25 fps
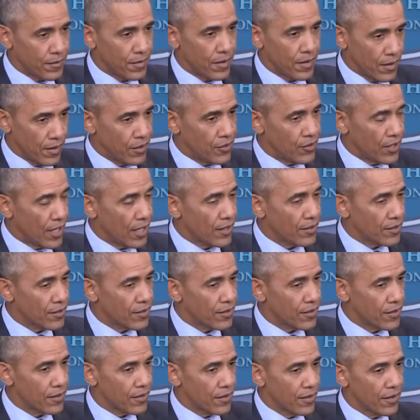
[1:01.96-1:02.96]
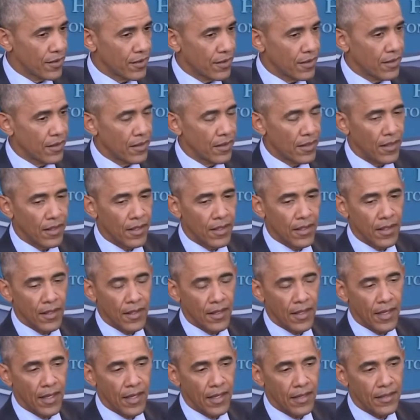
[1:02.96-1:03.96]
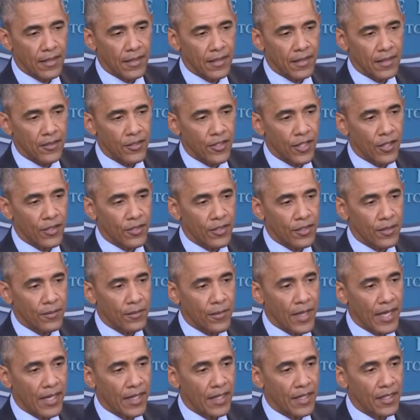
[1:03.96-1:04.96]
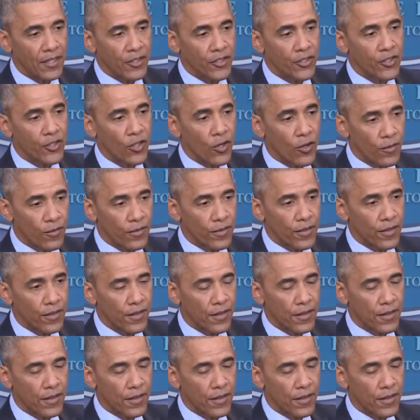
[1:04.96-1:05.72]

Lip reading: the sentence that Chelsea Manning has served.